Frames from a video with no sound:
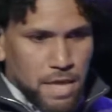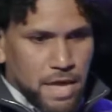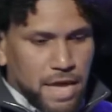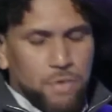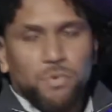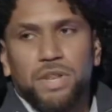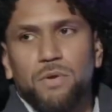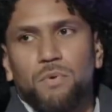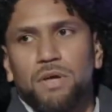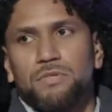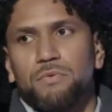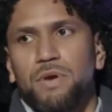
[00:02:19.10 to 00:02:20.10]
And when he
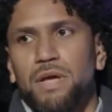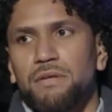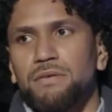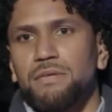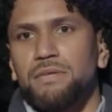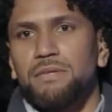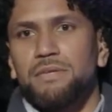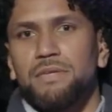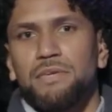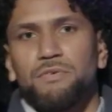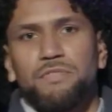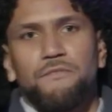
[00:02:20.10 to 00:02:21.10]
was around,
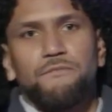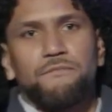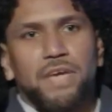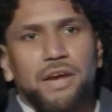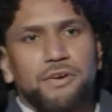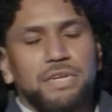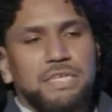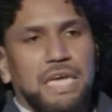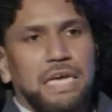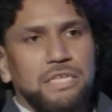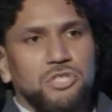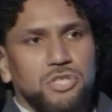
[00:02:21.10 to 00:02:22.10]
it was a very
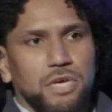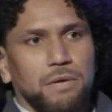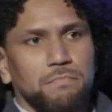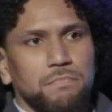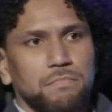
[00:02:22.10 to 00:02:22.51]
tight ship.